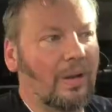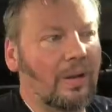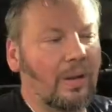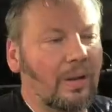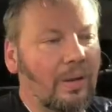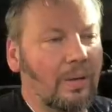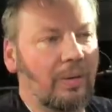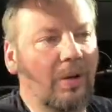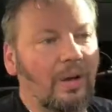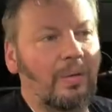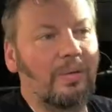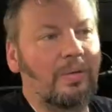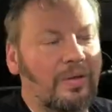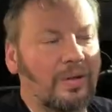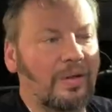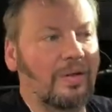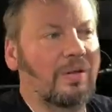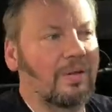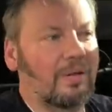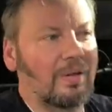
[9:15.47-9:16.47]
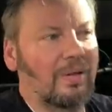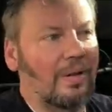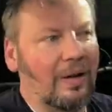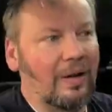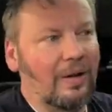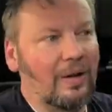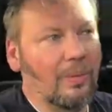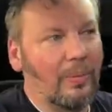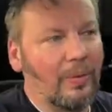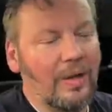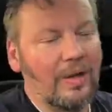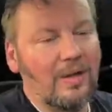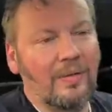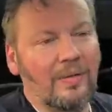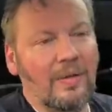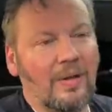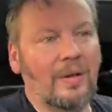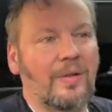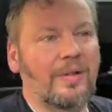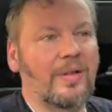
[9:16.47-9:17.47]
who knows, in a way you've
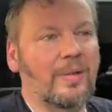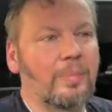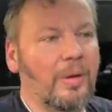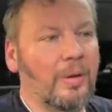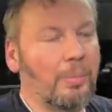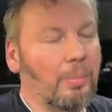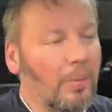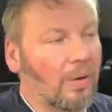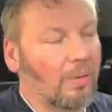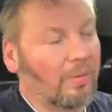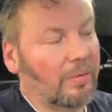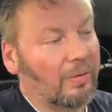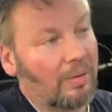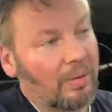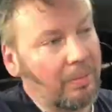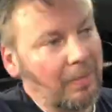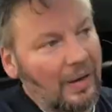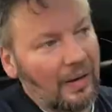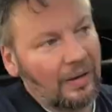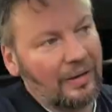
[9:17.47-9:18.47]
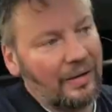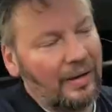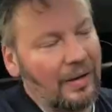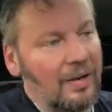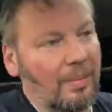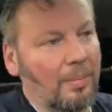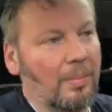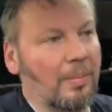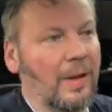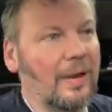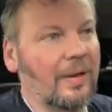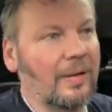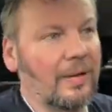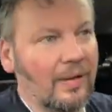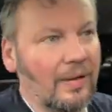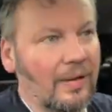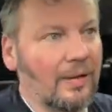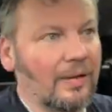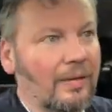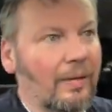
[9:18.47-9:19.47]
got to have some normality come back to
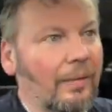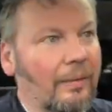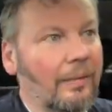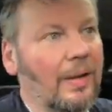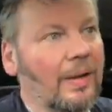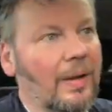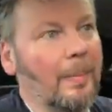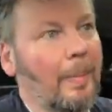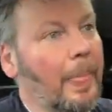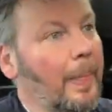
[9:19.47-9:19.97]
life, haven't you?